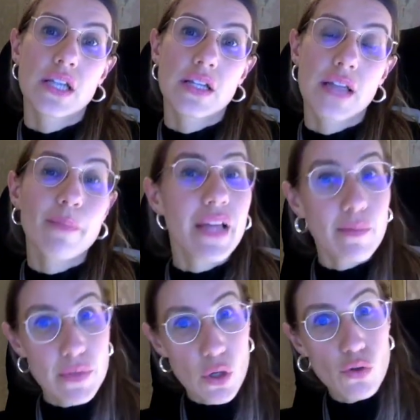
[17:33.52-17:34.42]

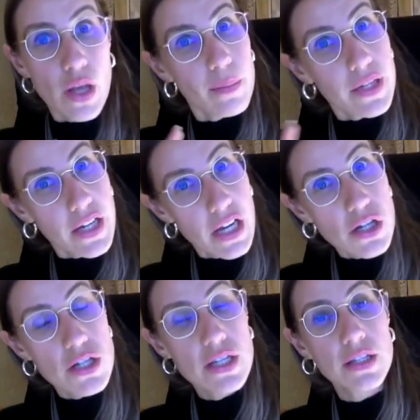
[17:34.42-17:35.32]
sometimes those
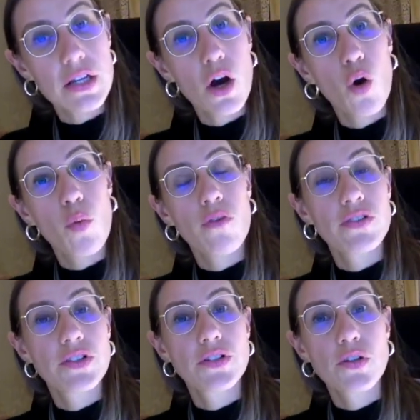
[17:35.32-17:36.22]
applications that the Home
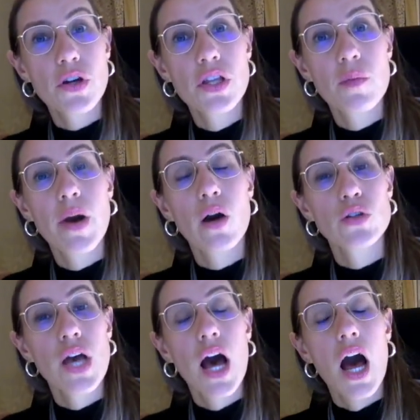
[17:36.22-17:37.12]
Office is talking
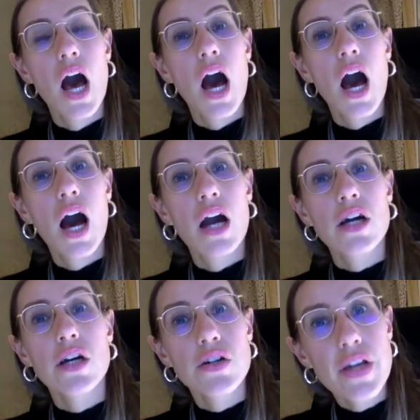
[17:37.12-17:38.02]
about
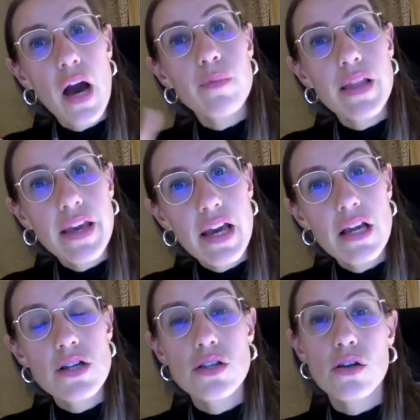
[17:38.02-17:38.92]
are
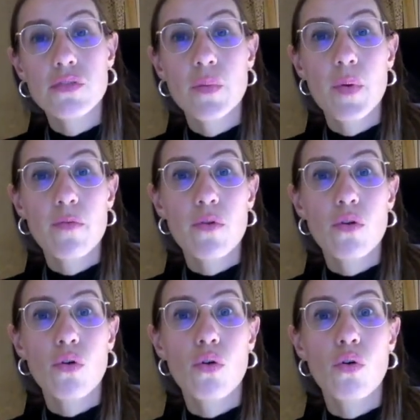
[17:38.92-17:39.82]
reapplications of the
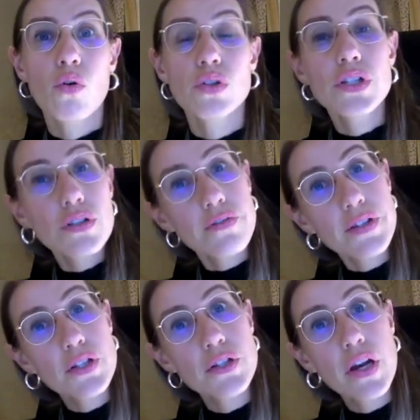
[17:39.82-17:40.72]
people who didn't
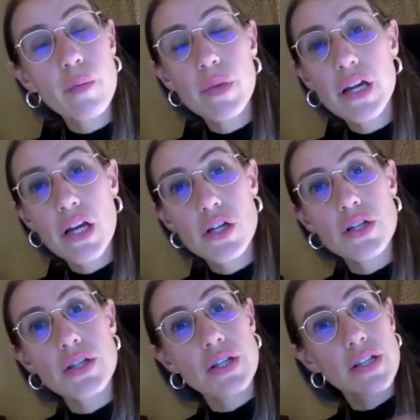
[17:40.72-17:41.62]
finish their
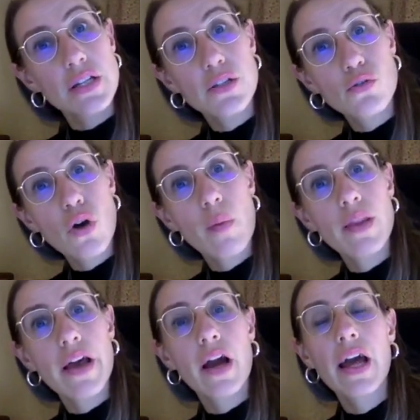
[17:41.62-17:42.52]
applications, decided to
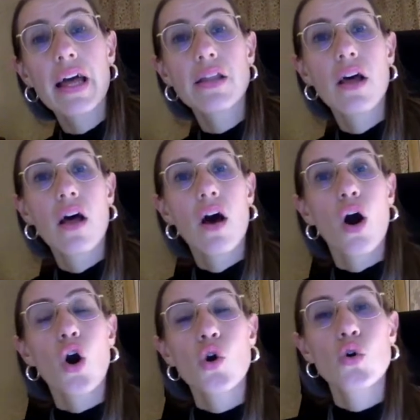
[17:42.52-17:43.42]
apply again,
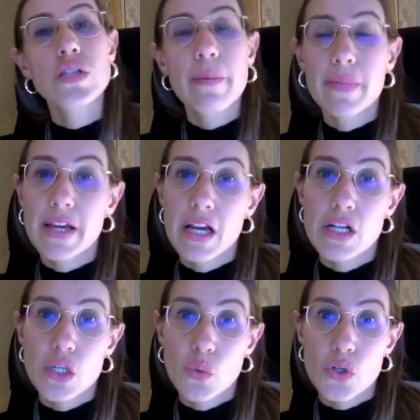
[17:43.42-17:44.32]
or whose
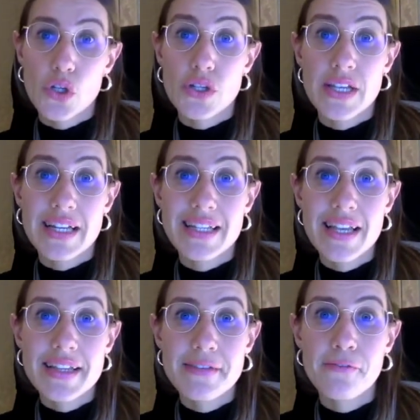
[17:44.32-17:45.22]
application was not
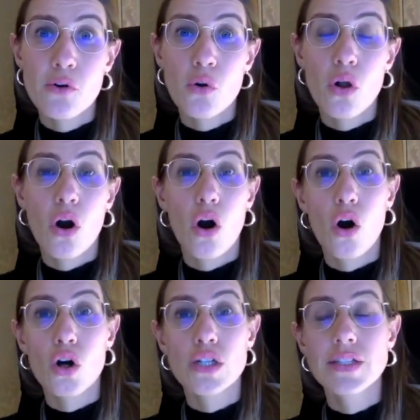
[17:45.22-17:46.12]
successful
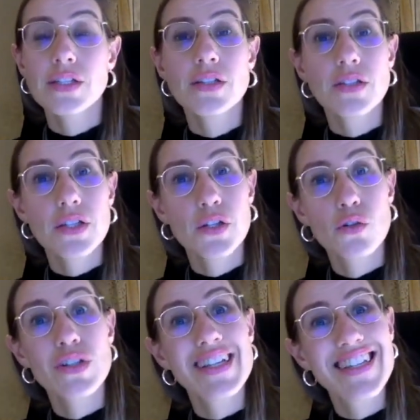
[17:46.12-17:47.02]
or didn't
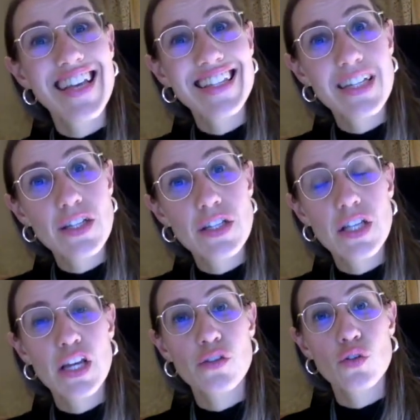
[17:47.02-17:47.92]
secure the settled
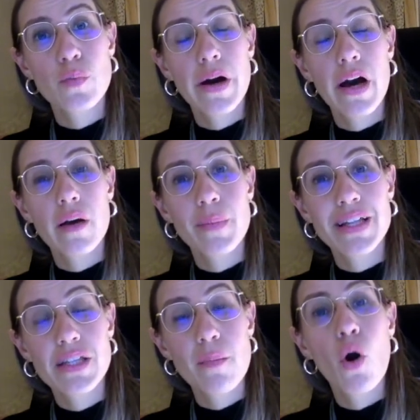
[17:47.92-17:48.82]
status, but
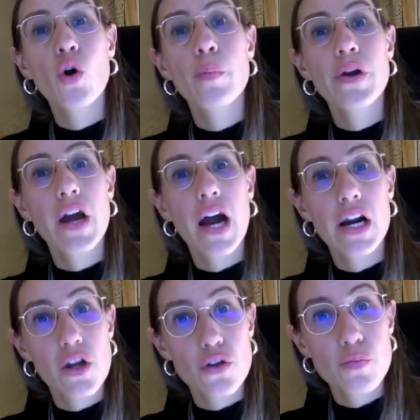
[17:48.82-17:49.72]
the more
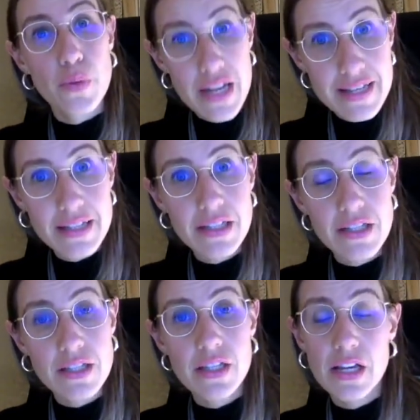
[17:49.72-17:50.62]
precarious
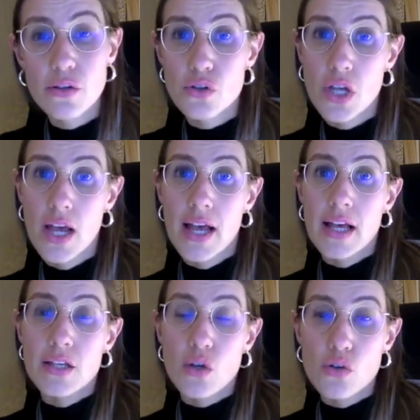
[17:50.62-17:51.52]
pre-settled status.
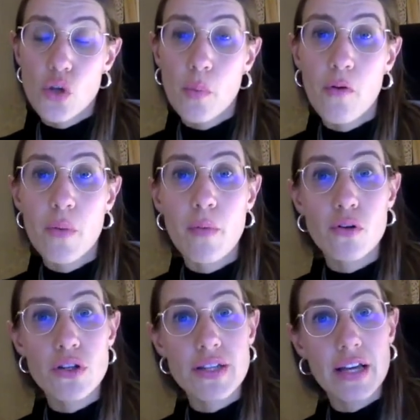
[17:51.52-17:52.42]
So some of
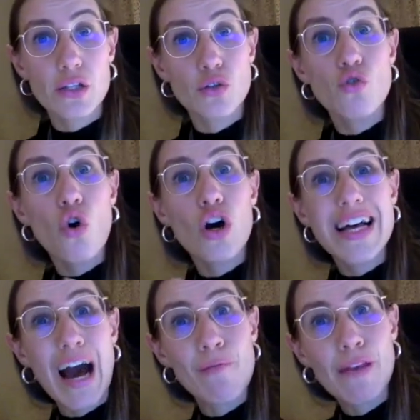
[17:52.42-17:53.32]
people decided to
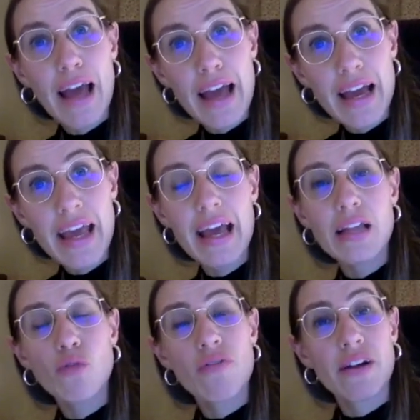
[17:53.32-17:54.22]
apply
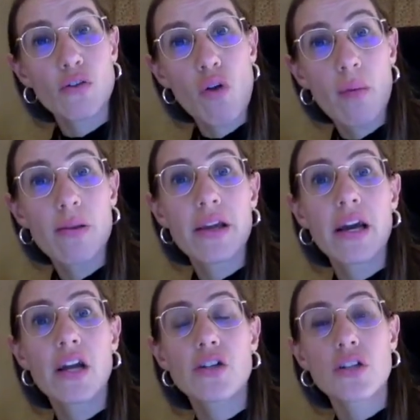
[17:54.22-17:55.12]
again with a new
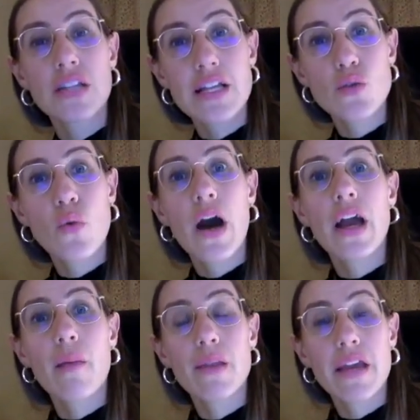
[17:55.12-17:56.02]
application. That's
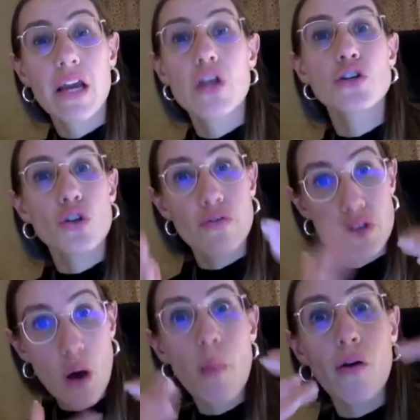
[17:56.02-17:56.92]
why applications of
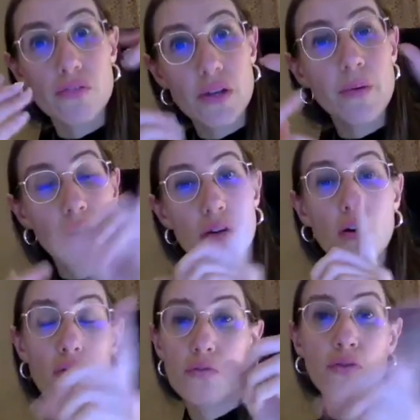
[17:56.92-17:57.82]
some of the,
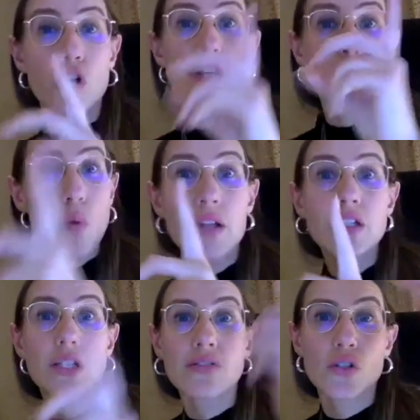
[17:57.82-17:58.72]
for instance, one
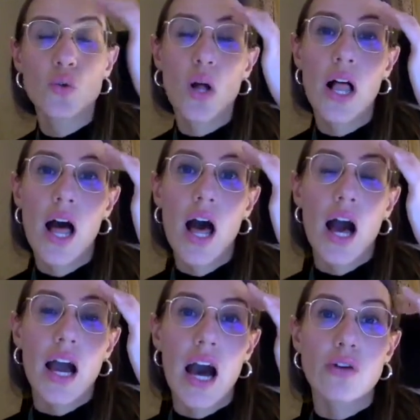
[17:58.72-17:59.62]
individual
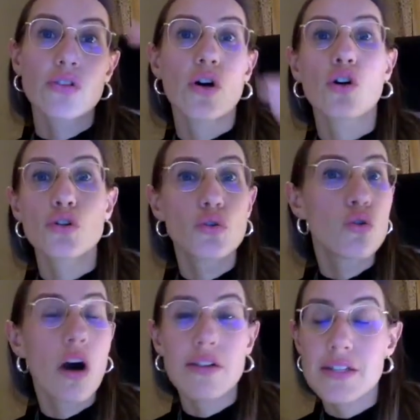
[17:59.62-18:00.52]
counts or
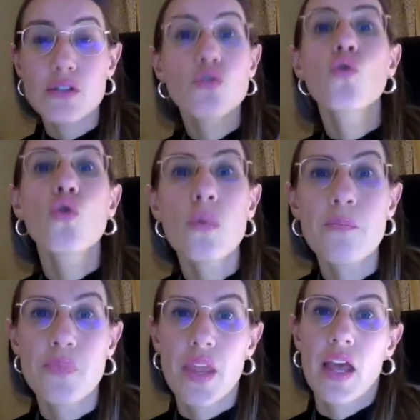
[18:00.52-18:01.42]
two as two.
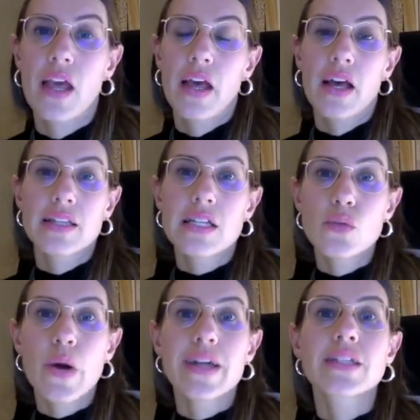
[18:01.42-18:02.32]

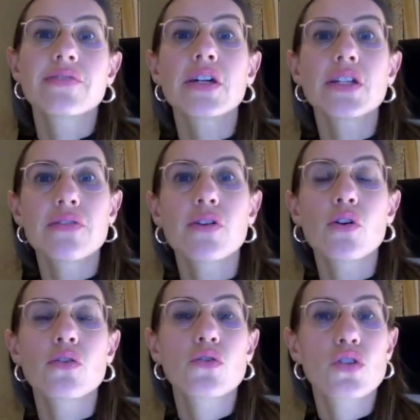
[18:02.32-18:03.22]
That's why it's very
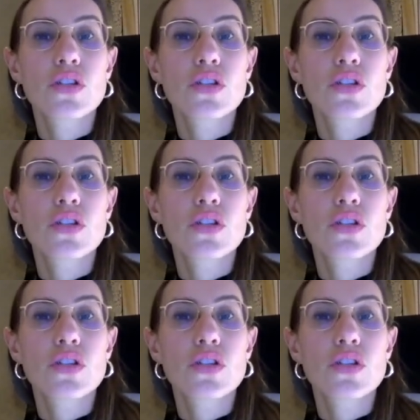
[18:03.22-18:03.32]
difficult to